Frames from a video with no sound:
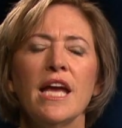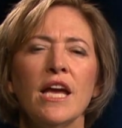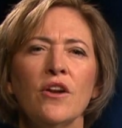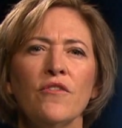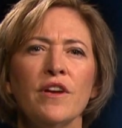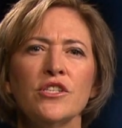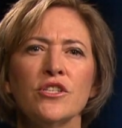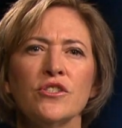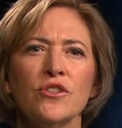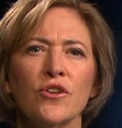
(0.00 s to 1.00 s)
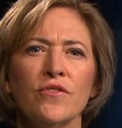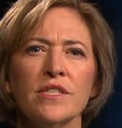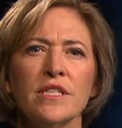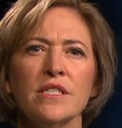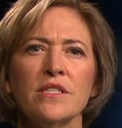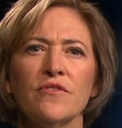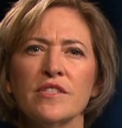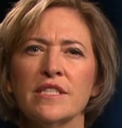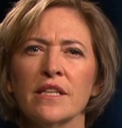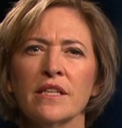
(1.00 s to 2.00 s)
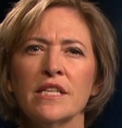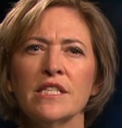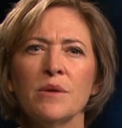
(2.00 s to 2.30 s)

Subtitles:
Intervention services, facilities,